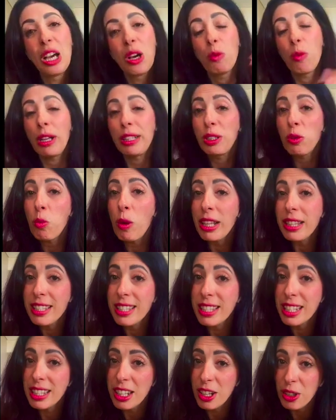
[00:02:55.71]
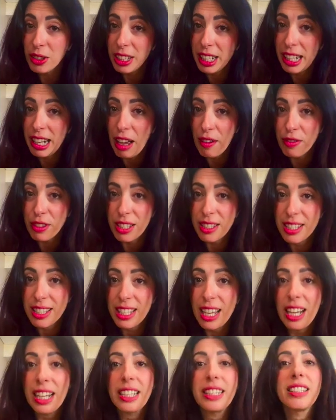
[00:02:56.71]
Well, the one sitting on the left-hand
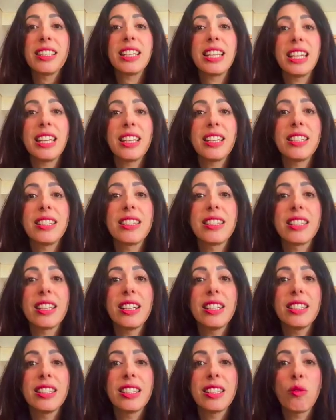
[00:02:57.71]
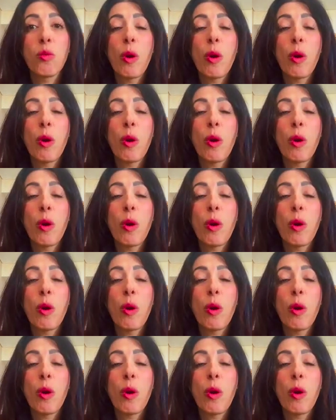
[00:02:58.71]
side is the